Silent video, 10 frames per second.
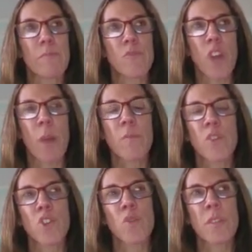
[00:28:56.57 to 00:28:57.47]
jumped
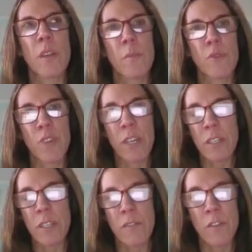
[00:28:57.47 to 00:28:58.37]
to some
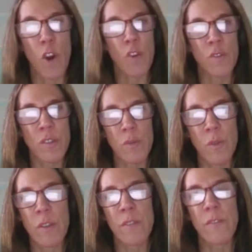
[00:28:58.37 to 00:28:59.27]
alternative hosts
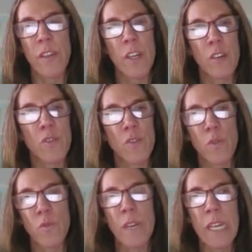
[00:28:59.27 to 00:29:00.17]
around the fields or
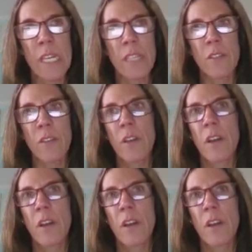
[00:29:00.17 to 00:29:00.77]
weeds,